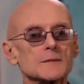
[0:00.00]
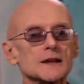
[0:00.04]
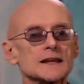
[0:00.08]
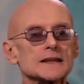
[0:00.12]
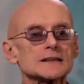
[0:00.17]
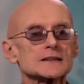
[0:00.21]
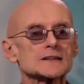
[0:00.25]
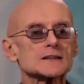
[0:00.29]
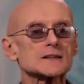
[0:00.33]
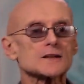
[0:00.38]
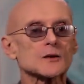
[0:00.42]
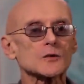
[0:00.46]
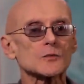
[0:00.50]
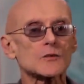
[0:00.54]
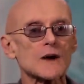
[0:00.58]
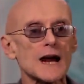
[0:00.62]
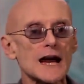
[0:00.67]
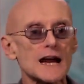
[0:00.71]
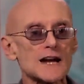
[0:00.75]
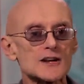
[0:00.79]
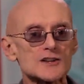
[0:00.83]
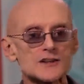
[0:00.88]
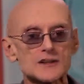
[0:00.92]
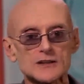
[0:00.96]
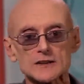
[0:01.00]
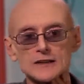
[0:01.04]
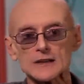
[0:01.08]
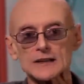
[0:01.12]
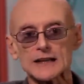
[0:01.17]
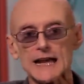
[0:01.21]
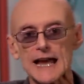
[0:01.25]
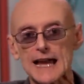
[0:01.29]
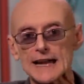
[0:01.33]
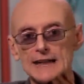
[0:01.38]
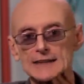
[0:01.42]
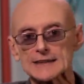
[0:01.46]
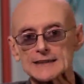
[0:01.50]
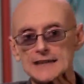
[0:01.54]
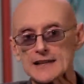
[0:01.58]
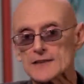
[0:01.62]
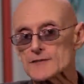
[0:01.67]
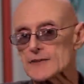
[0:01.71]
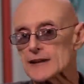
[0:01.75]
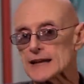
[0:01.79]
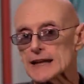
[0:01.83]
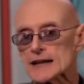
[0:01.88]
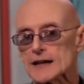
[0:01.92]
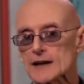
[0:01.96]
means the rational
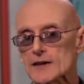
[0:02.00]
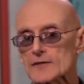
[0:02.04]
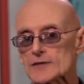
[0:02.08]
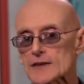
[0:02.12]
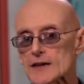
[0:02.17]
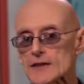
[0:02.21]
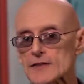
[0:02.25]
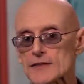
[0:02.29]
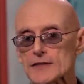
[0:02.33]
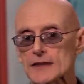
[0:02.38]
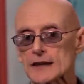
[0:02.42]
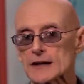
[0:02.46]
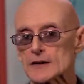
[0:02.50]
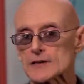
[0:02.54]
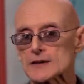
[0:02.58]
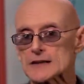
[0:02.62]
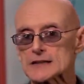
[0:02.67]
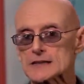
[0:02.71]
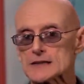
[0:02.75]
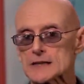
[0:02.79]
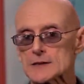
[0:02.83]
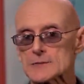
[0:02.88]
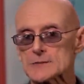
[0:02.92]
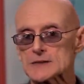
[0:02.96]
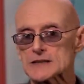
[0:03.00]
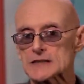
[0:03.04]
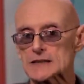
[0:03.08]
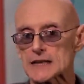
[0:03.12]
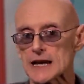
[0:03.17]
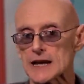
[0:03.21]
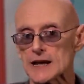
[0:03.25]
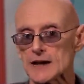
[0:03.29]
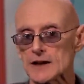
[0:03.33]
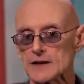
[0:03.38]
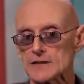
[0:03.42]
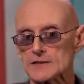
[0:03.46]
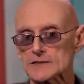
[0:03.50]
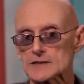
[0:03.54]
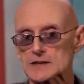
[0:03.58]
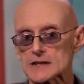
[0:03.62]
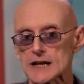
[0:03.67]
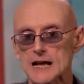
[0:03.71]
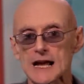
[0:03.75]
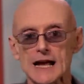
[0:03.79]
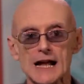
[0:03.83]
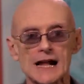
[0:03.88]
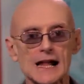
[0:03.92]
activity of the theorists themselves